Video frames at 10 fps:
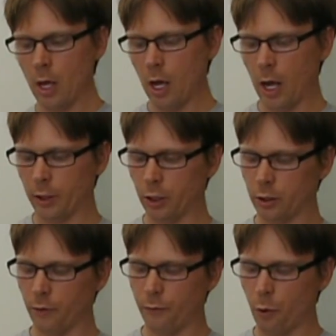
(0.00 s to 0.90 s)
I cooked the
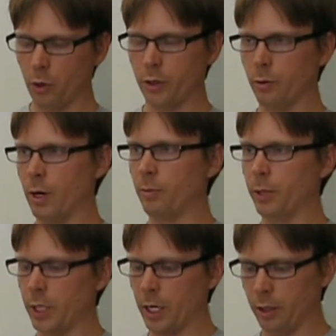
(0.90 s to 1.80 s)
4 of the red
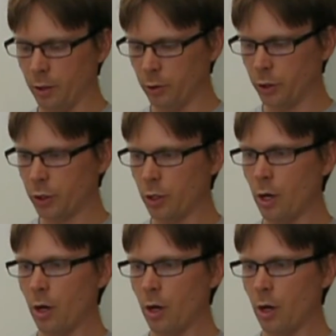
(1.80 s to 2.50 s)
potatoes